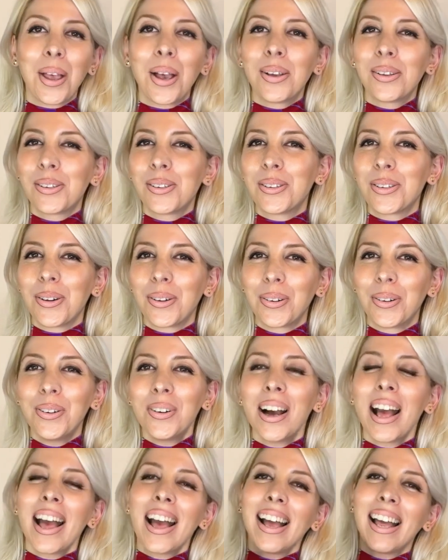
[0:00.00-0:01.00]

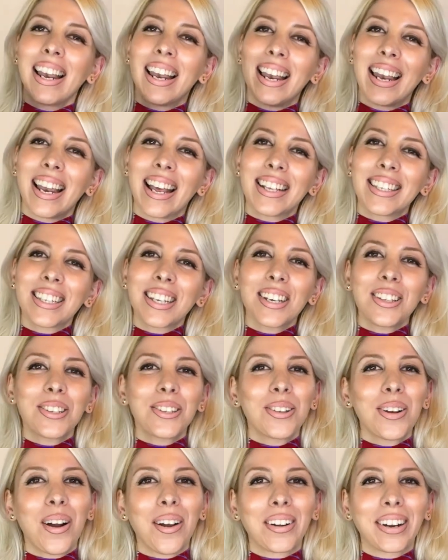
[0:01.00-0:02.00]
So, let's get
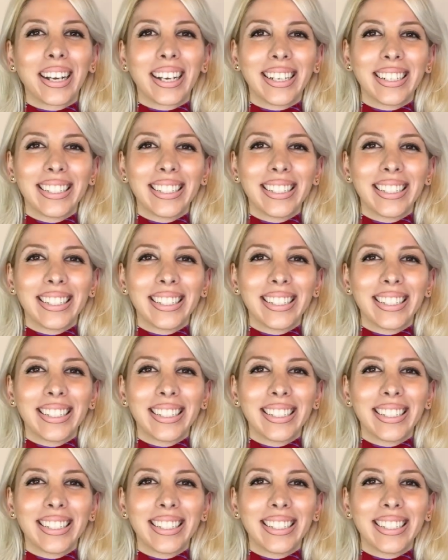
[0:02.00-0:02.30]
started.